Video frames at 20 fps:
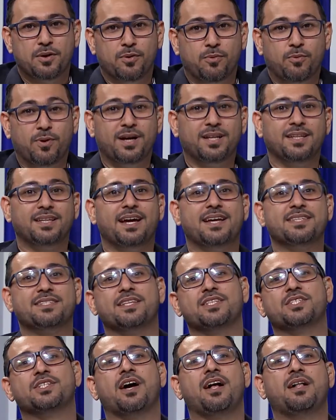Well, ladies
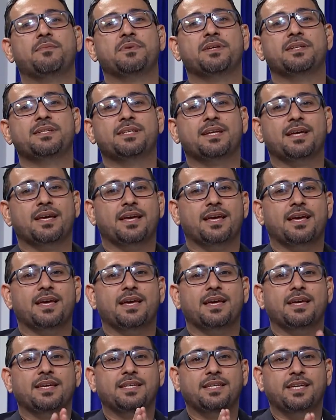and gentlemen,
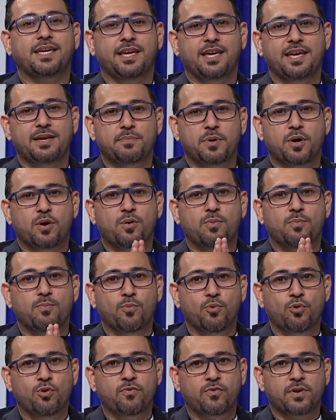keep
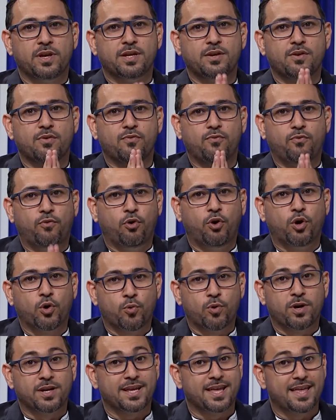moving
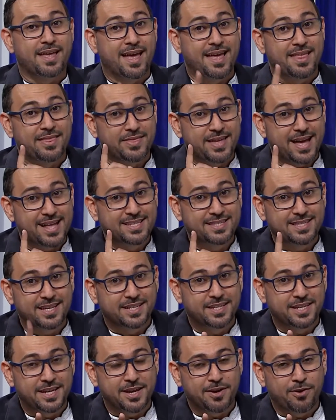forward. And that's the
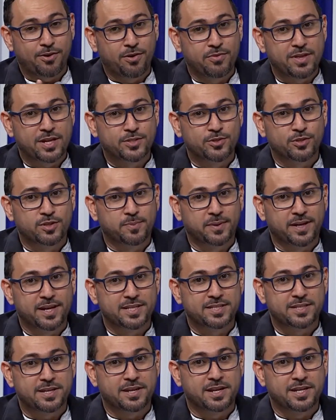key. All that took
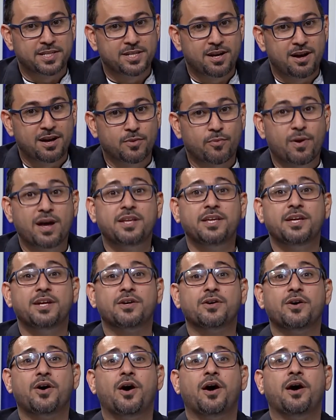place in a talk right
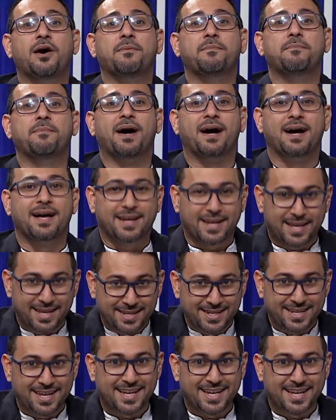here on Bahrain